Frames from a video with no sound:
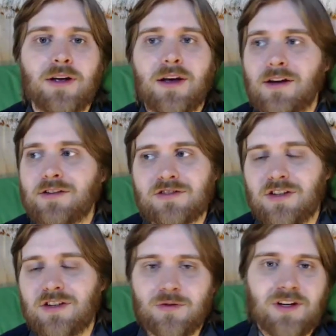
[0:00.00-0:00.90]
just, you
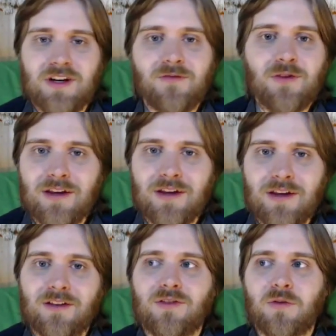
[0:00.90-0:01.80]
know, did everything
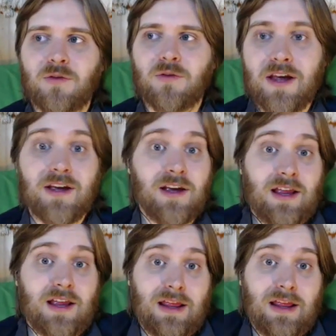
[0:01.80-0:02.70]
the way
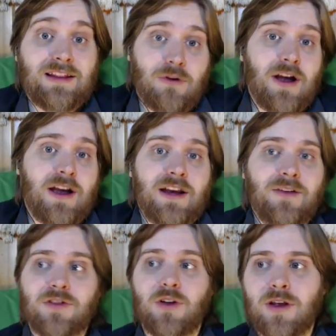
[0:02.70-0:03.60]
it did it right,
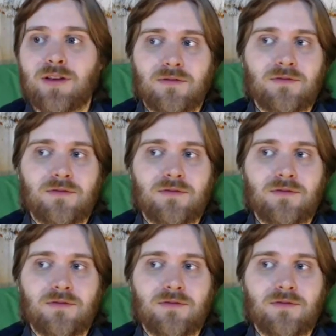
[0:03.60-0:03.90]
even though it